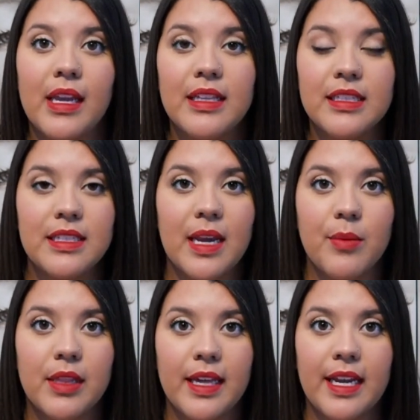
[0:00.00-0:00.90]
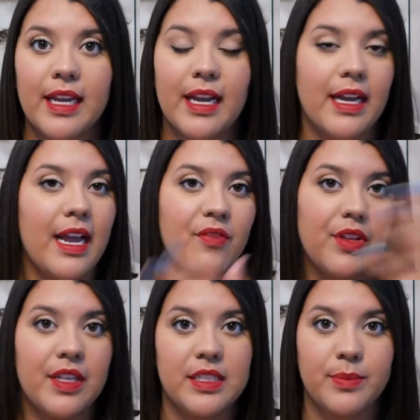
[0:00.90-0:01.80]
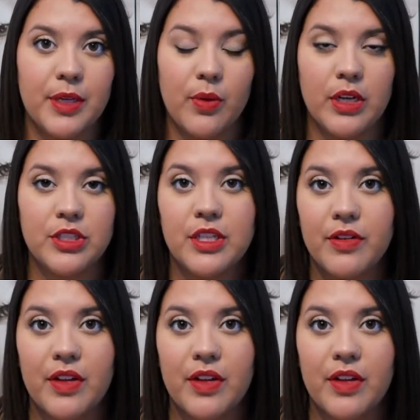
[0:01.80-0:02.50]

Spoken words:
In this camera lighting, everything is being washed out.